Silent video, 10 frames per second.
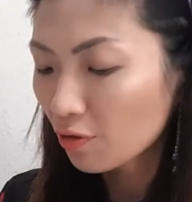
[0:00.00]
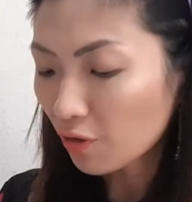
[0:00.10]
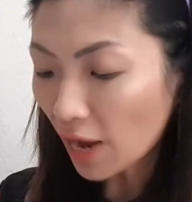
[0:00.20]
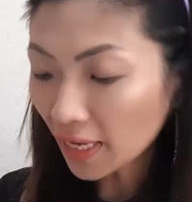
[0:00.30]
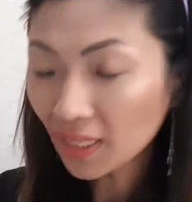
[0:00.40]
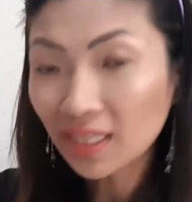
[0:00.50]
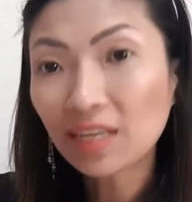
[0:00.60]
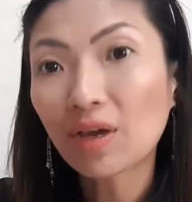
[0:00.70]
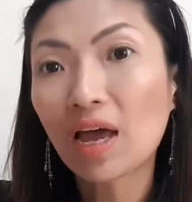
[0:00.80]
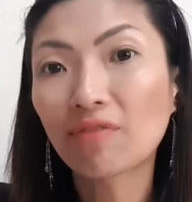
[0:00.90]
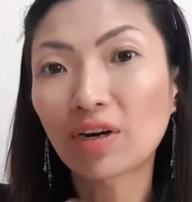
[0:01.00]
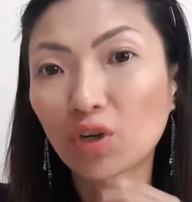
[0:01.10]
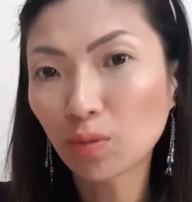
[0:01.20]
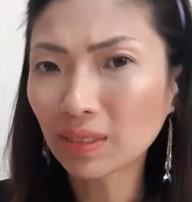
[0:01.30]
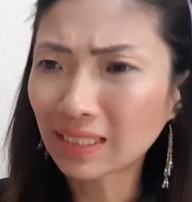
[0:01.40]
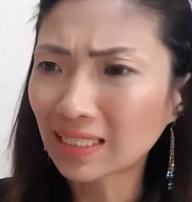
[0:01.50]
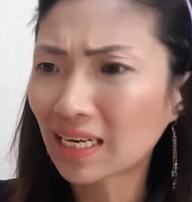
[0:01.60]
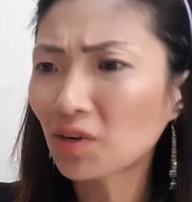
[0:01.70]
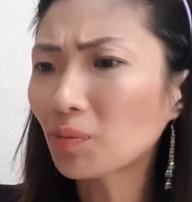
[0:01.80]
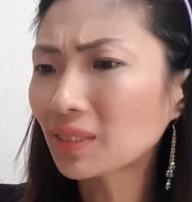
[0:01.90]
Finally, you have aromaseeds.
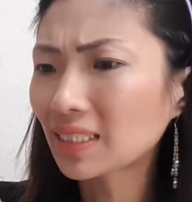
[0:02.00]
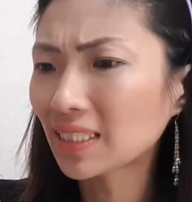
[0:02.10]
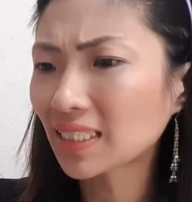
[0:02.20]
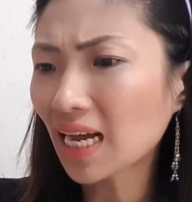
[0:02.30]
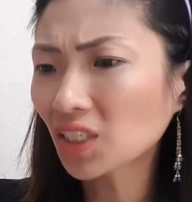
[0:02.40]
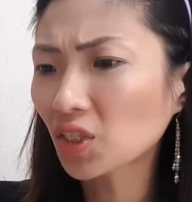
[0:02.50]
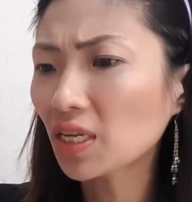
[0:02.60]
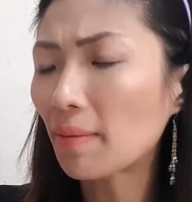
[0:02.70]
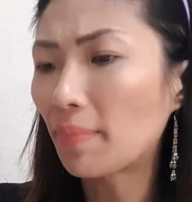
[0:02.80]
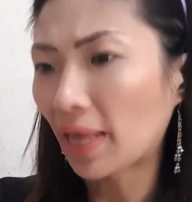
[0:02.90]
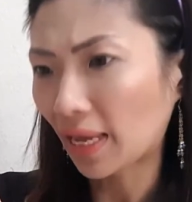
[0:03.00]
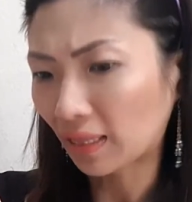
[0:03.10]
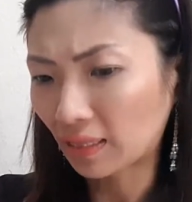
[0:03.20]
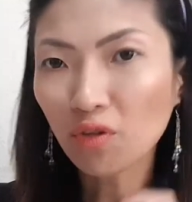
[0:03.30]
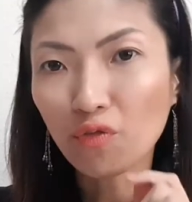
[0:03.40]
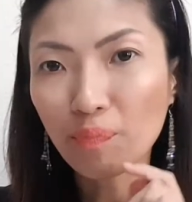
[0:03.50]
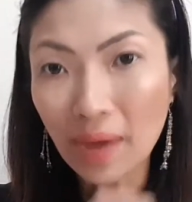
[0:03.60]
Aromaseeds is actually a blend of